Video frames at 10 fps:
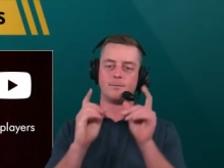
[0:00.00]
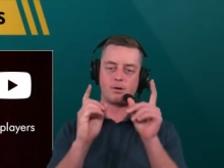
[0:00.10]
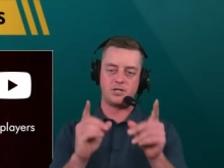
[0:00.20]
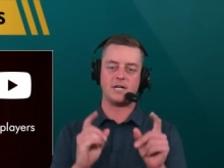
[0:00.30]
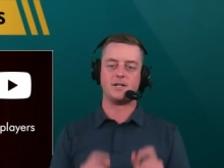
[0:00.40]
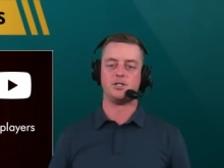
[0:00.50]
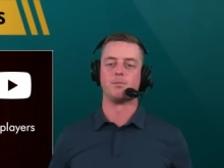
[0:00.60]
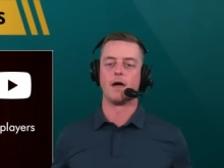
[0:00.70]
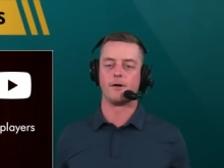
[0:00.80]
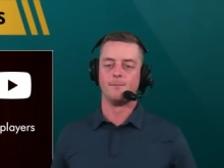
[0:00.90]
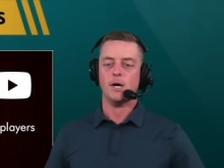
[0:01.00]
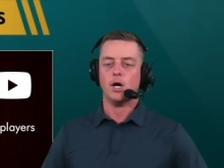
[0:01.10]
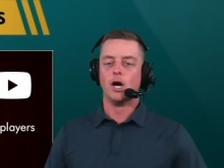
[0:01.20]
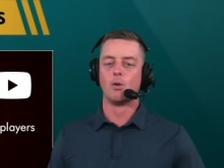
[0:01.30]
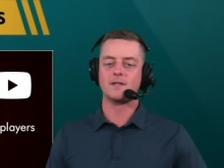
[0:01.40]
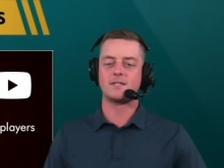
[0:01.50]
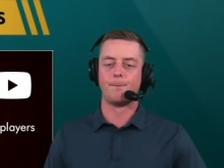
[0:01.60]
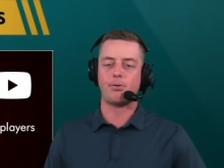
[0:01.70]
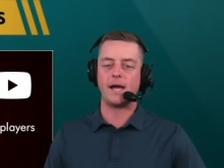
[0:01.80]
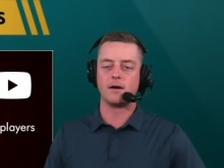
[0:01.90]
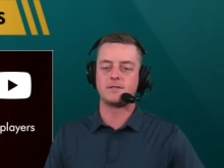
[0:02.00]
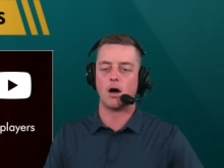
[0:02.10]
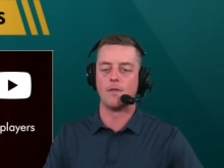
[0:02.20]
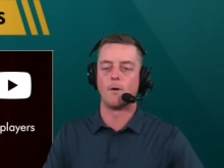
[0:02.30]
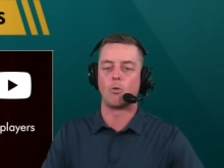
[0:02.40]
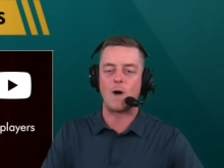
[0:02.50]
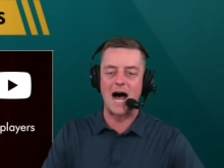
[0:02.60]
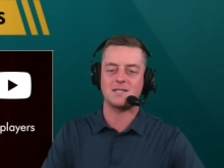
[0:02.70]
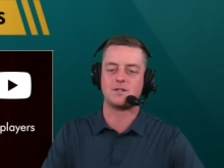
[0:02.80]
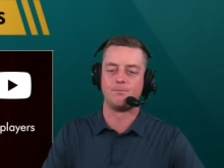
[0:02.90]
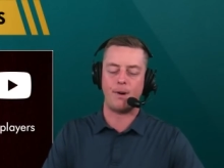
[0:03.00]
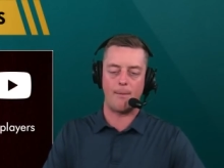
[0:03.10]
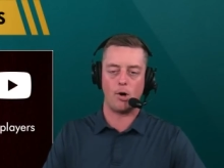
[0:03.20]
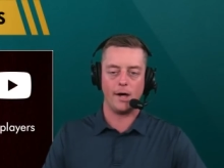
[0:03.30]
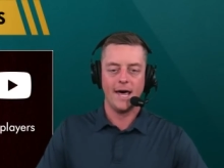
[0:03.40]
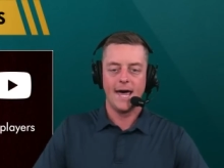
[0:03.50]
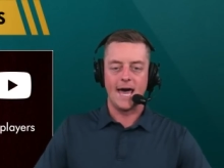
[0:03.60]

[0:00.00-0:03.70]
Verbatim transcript: Appreciate you, brother. Who are some players on the roster bubble